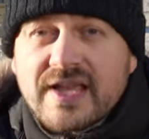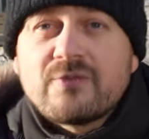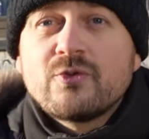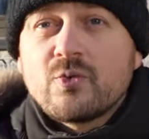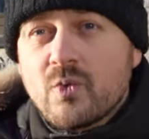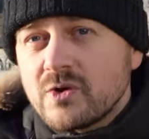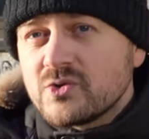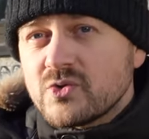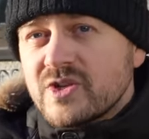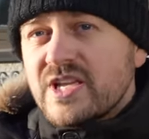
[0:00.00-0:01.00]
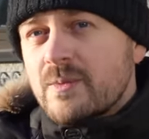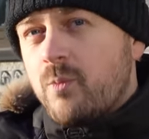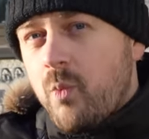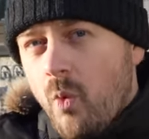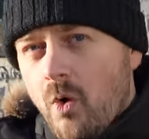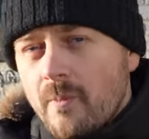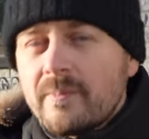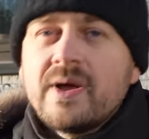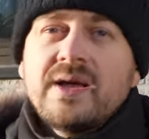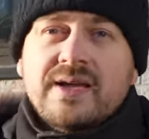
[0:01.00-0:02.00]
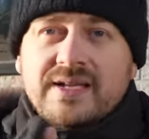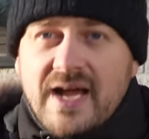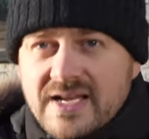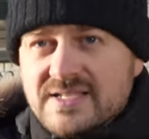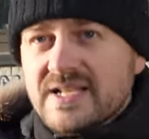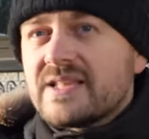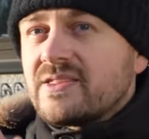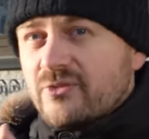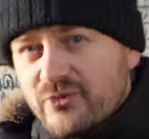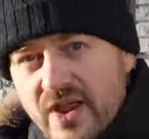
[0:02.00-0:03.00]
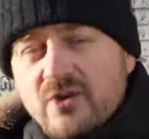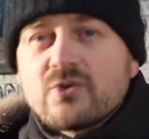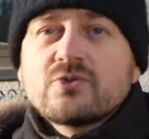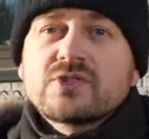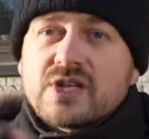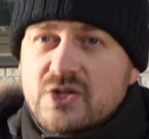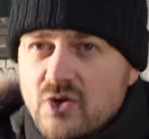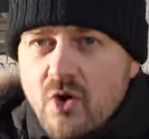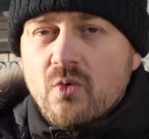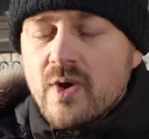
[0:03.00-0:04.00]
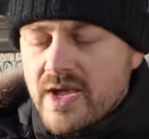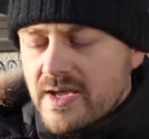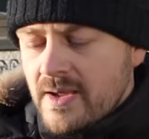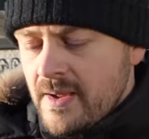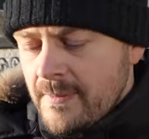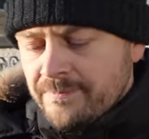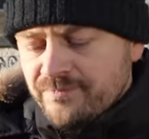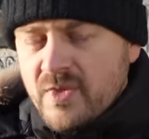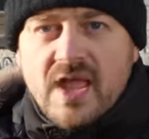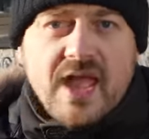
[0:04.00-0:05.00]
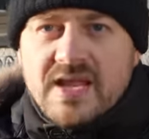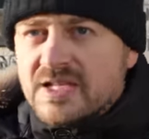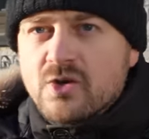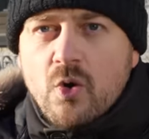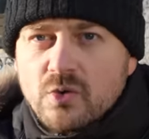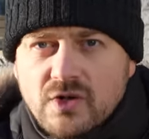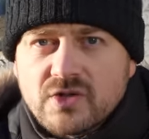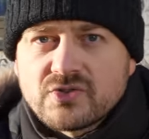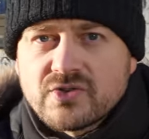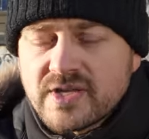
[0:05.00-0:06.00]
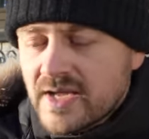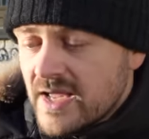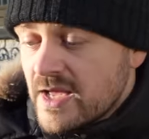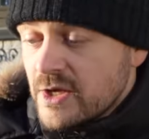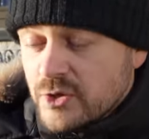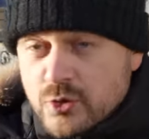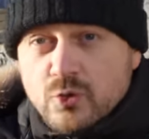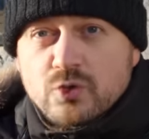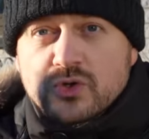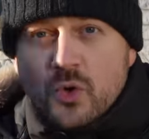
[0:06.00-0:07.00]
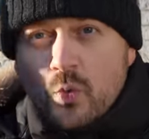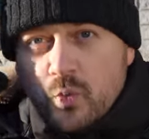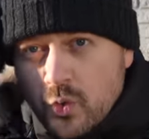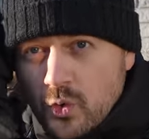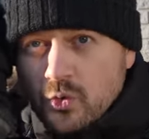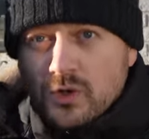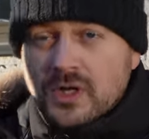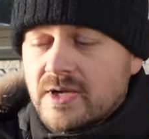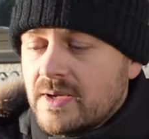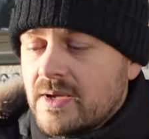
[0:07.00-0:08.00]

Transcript: If you want to keep warm in Iceland, the Faroes, in Norway, any cold country, use wool.